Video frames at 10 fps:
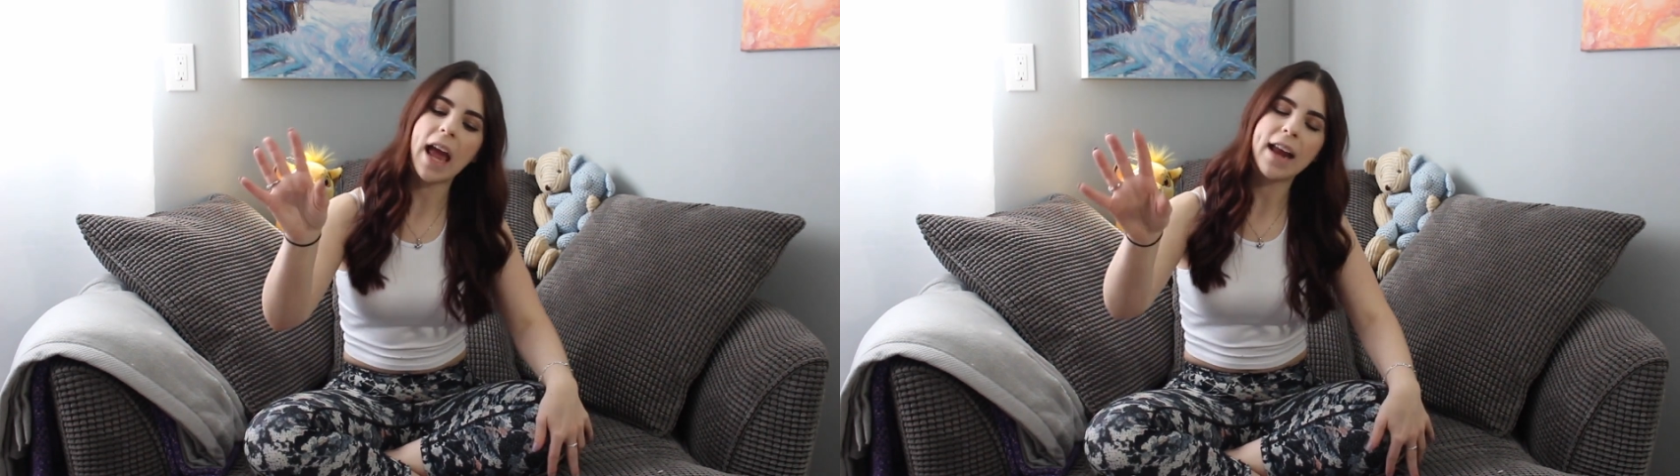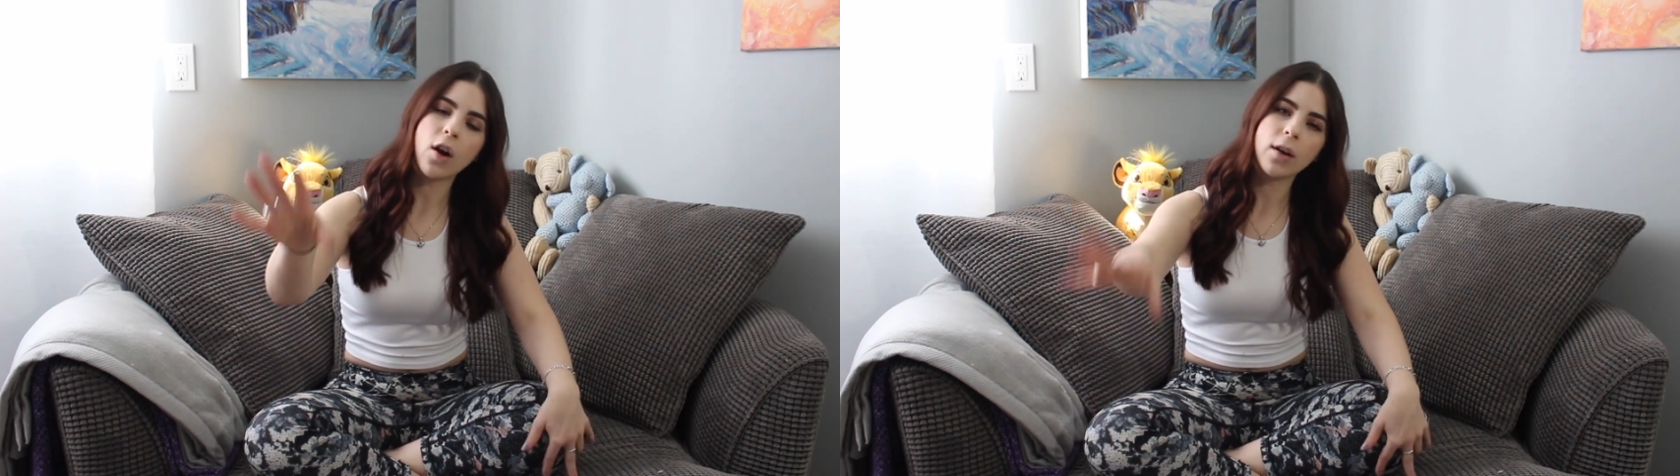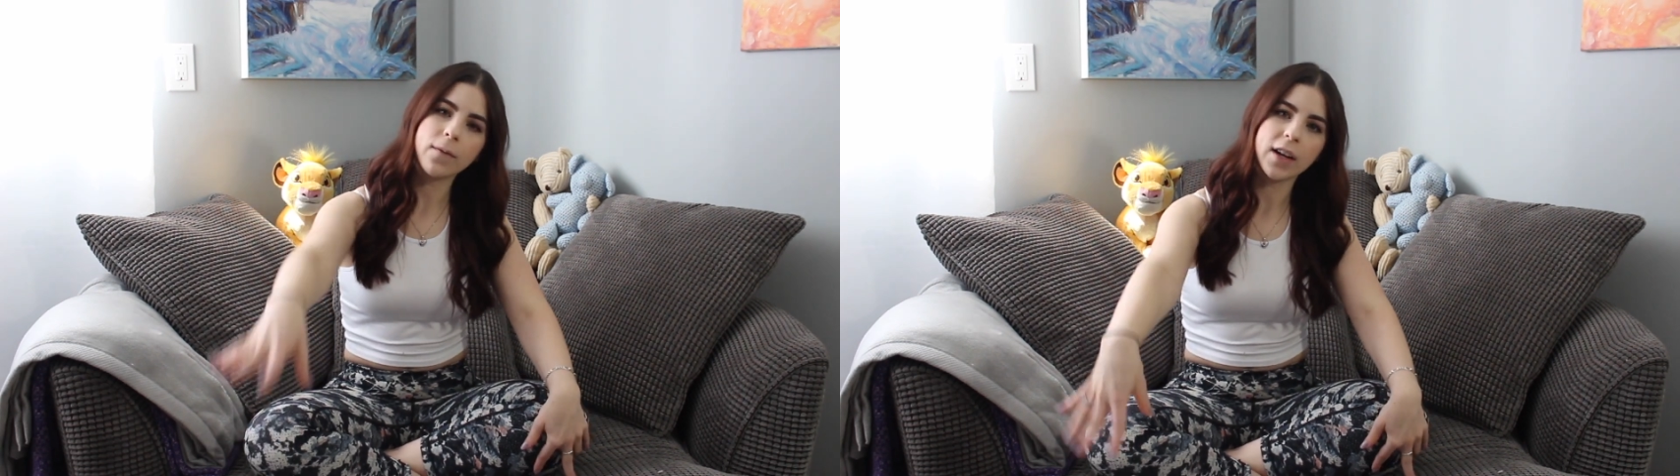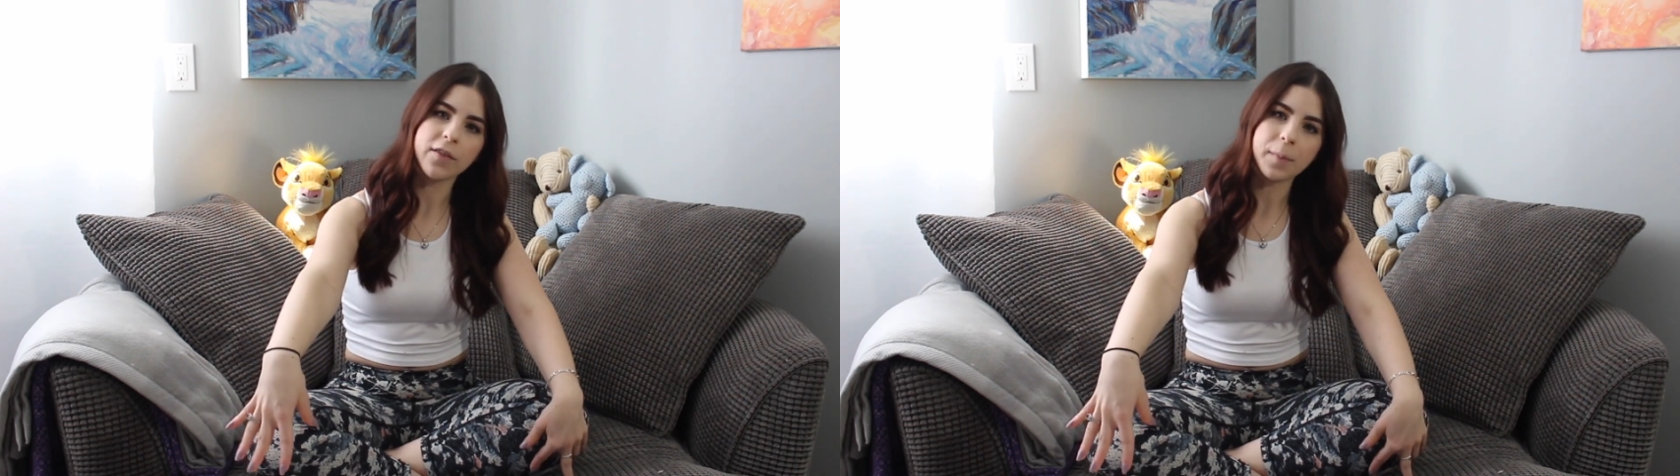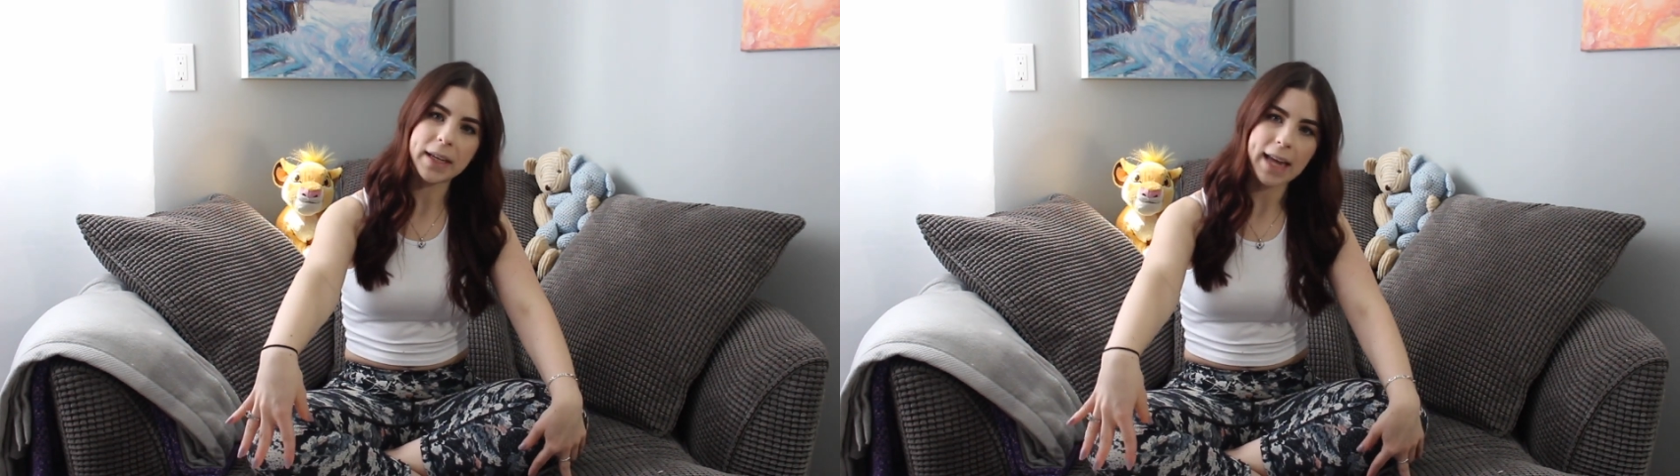and are in front
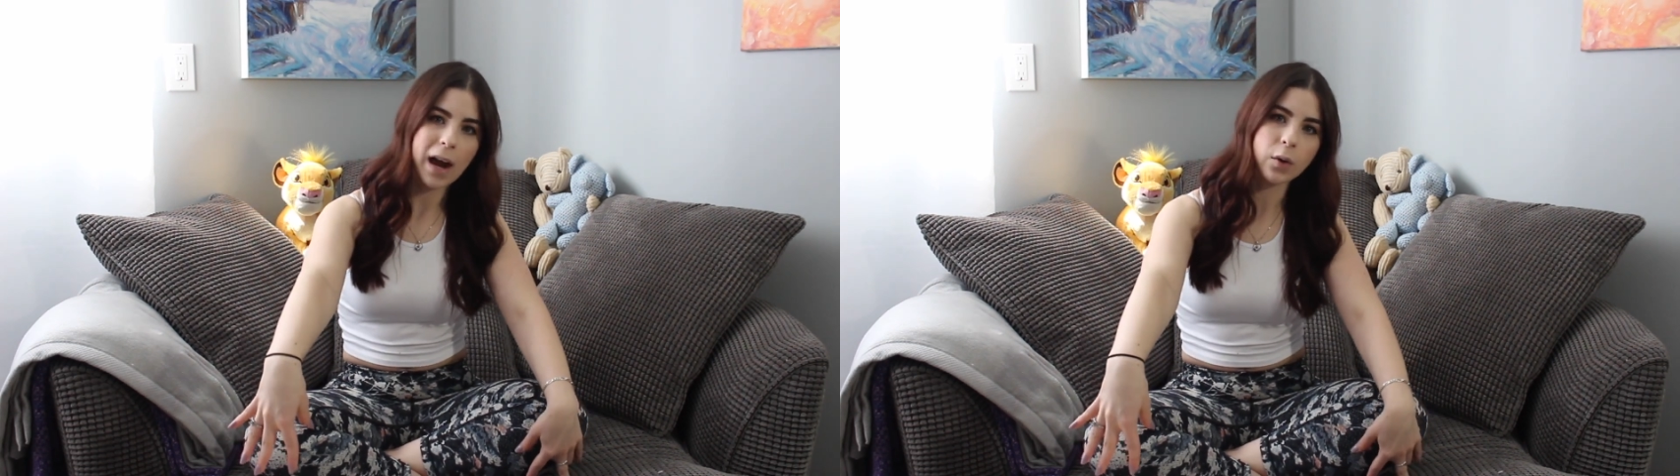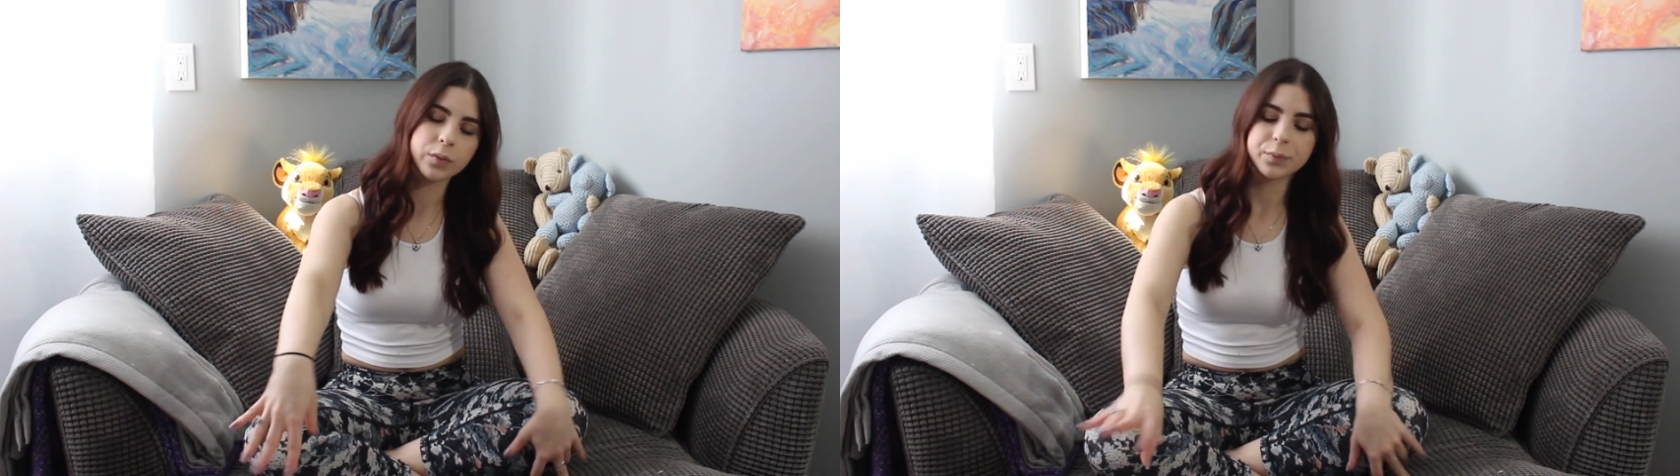of me now.